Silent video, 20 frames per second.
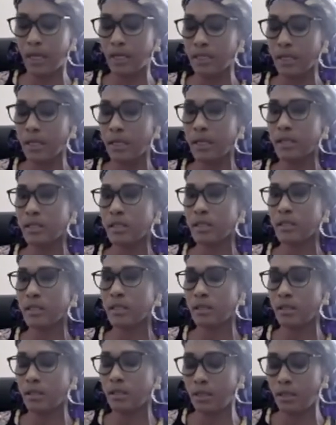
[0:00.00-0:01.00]

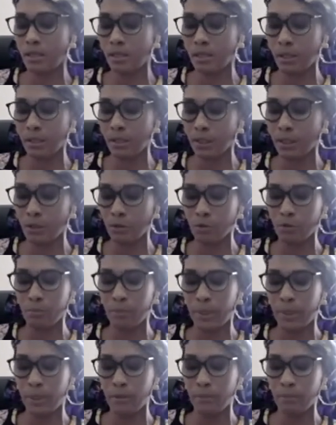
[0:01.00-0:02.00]
Excellencies, ladies and
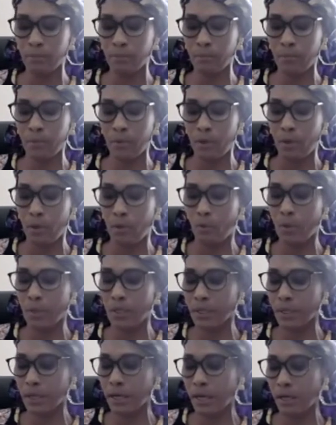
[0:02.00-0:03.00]
gentlemen,
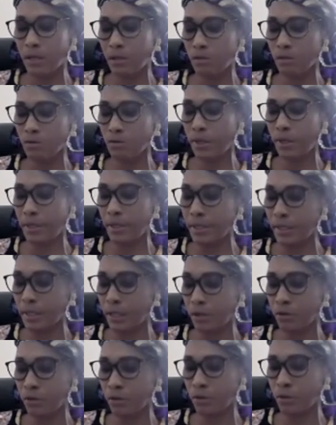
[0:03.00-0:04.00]
with regards to
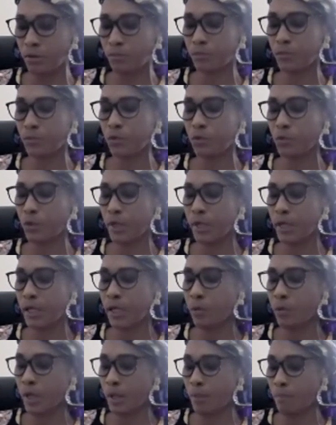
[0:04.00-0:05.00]
education,
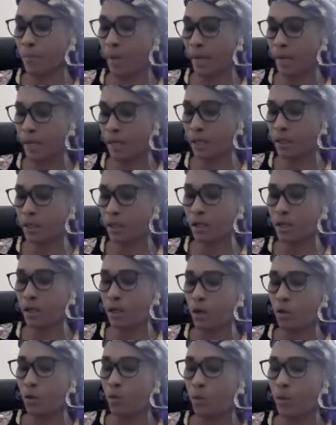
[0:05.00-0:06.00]
together with Merck,
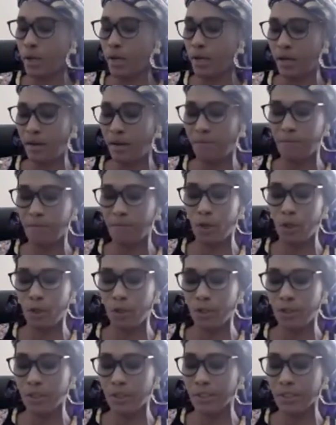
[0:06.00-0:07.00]
we have
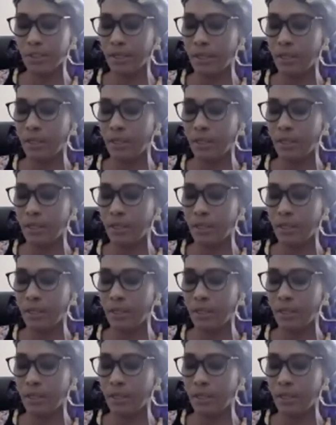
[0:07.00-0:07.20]
launched